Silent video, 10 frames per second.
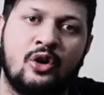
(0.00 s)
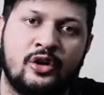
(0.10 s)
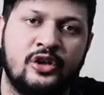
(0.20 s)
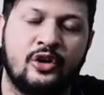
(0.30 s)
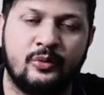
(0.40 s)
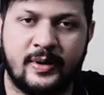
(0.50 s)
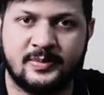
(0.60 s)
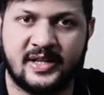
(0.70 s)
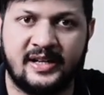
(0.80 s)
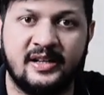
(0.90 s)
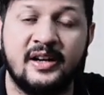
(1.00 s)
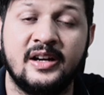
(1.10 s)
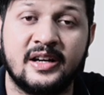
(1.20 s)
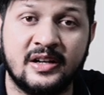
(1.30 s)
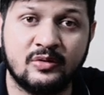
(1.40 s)
on your website,
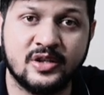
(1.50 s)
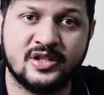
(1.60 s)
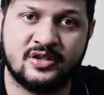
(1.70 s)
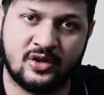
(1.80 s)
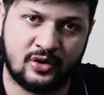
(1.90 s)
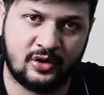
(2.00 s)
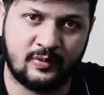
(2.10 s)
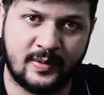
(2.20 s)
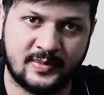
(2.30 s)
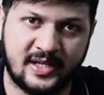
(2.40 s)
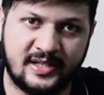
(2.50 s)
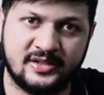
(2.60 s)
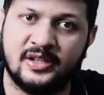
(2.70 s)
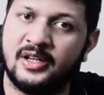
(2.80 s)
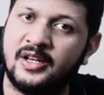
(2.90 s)
conversions on your websites.